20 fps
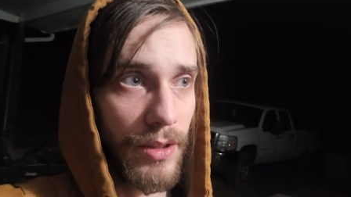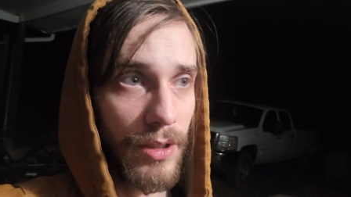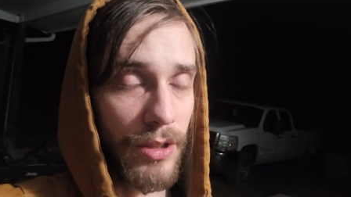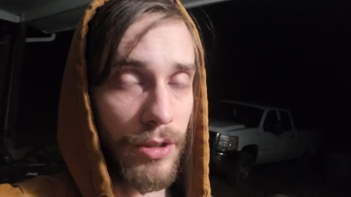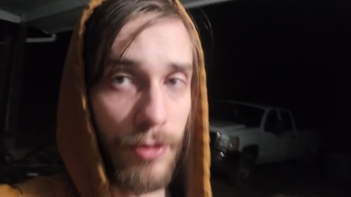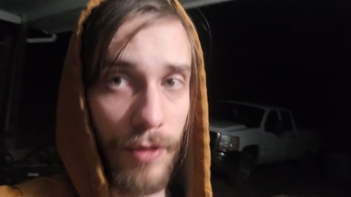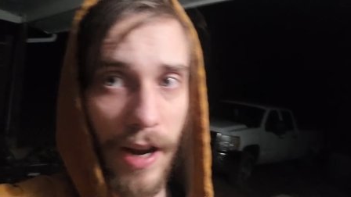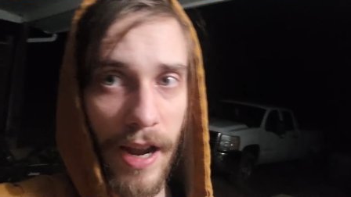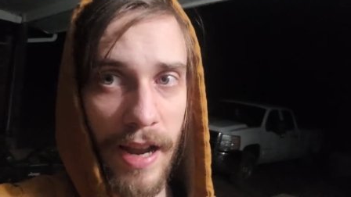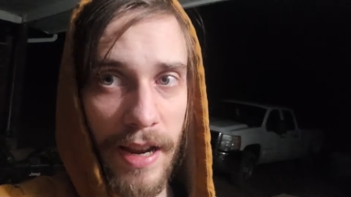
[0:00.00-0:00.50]

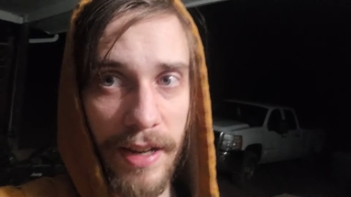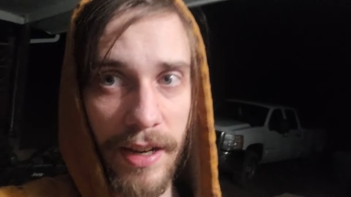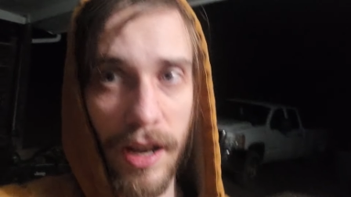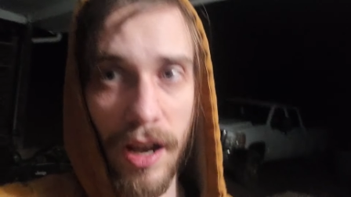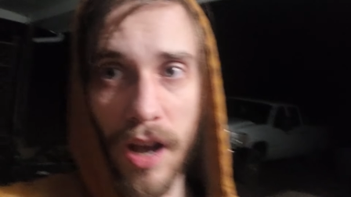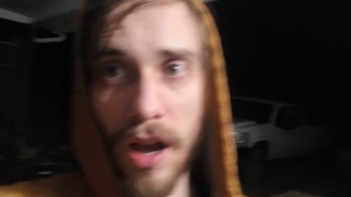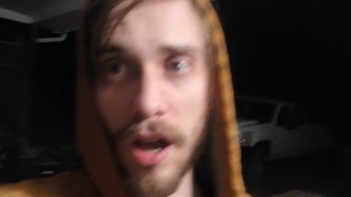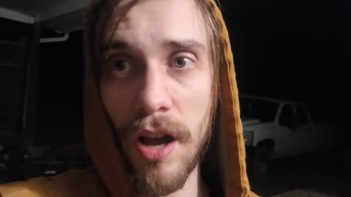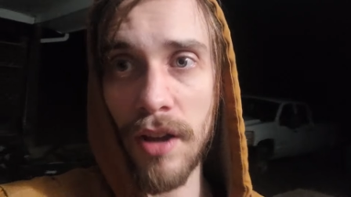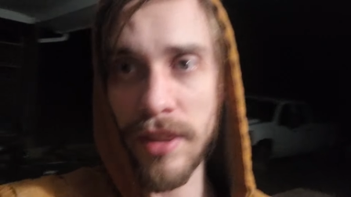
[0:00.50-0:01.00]
grind
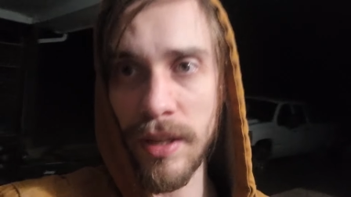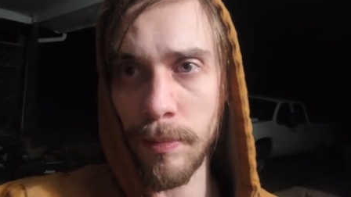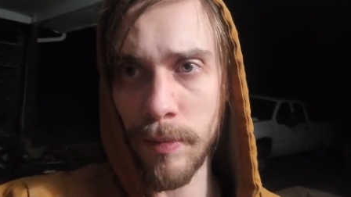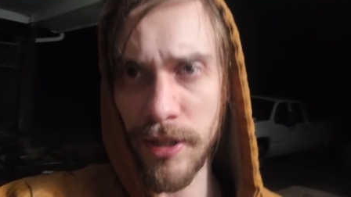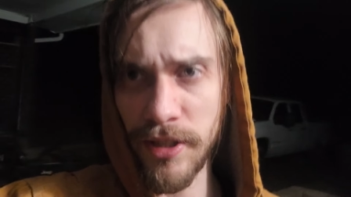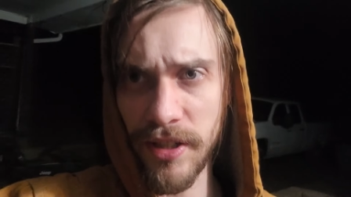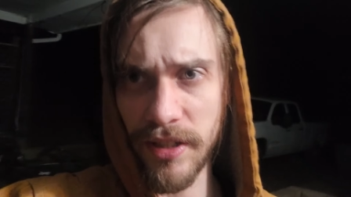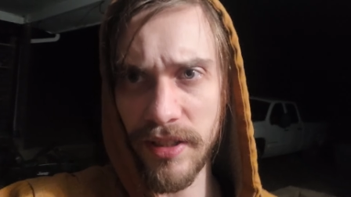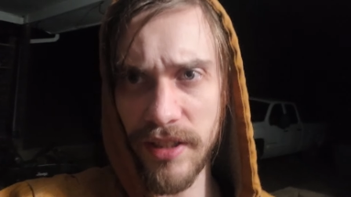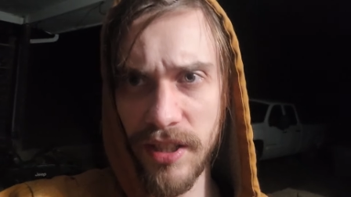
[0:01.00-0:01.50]
on the
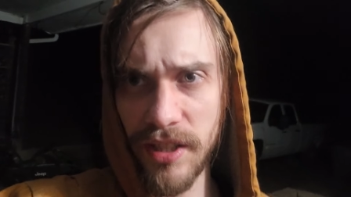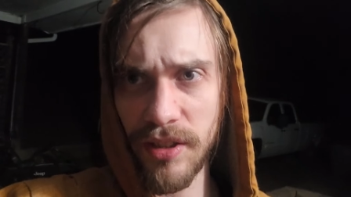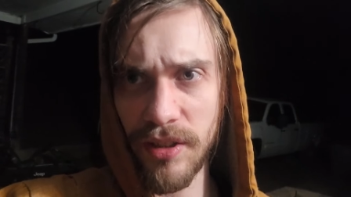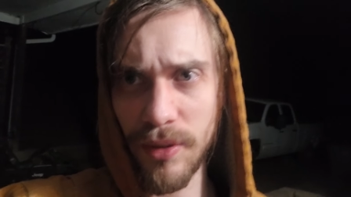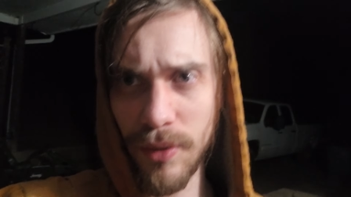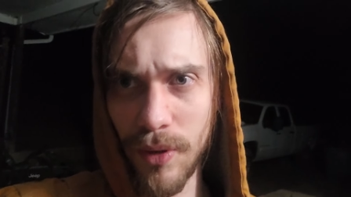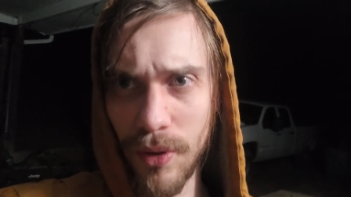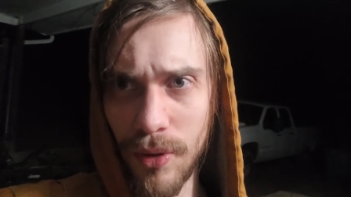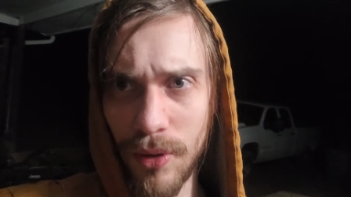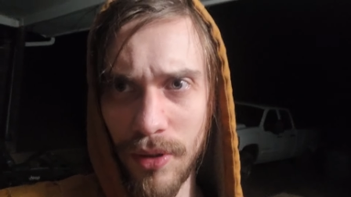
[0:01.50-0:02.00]
music
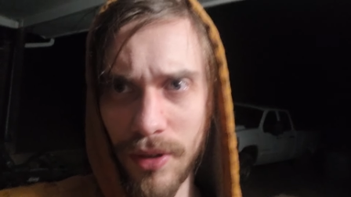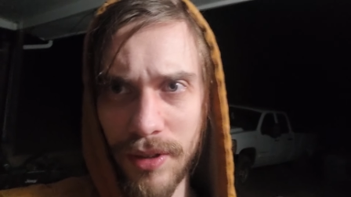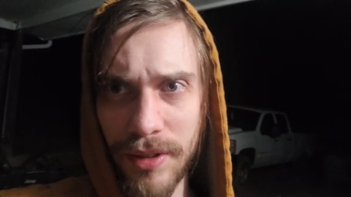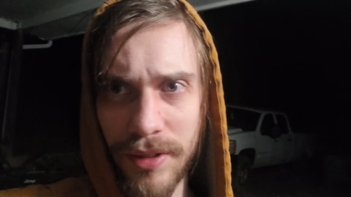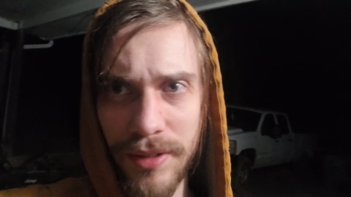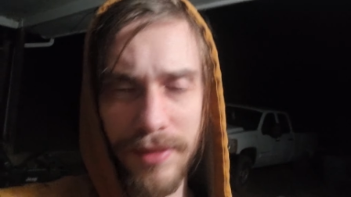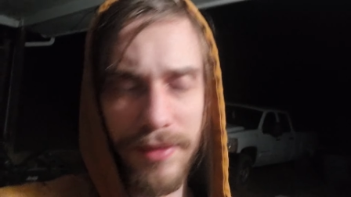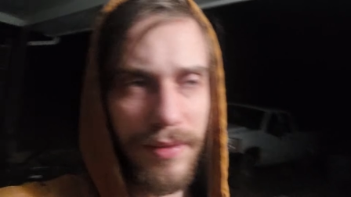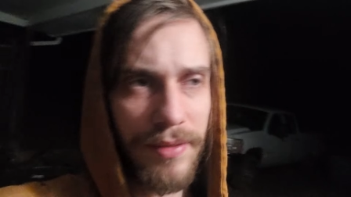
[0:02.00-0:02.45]
too, or